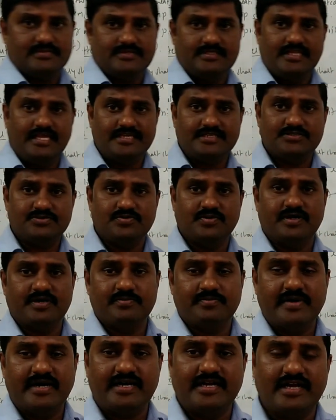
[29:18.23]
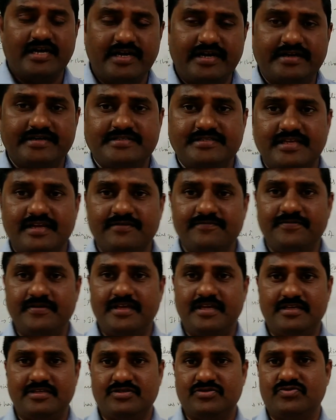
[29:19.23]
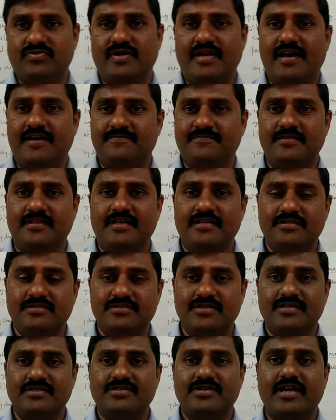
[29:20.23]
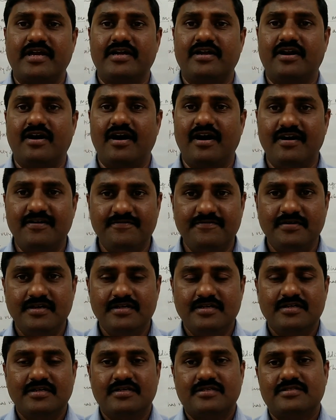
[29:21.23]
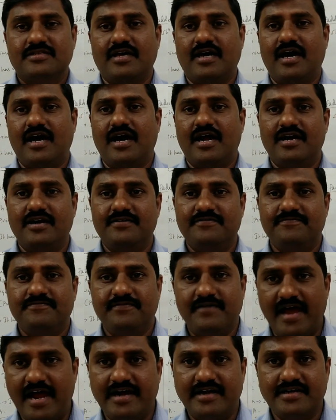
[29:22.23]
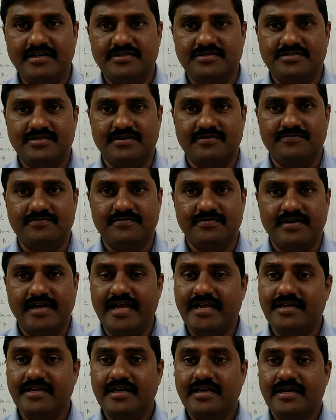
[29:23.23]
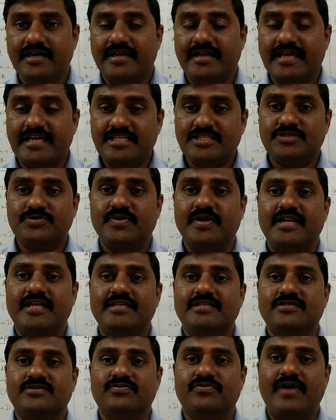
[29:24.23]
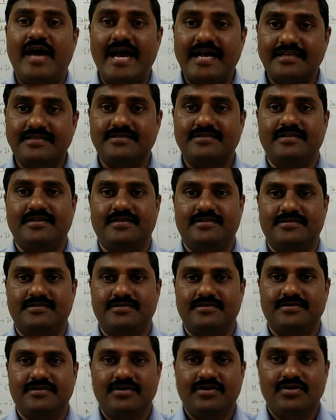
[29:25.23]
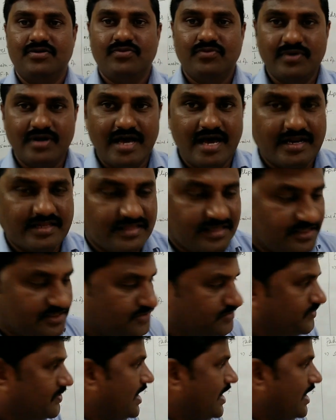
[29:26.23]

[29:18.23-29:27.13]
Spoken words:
Next one, butter itself is one of the such kind of hard fat itself, right? Next one is waxes. What are these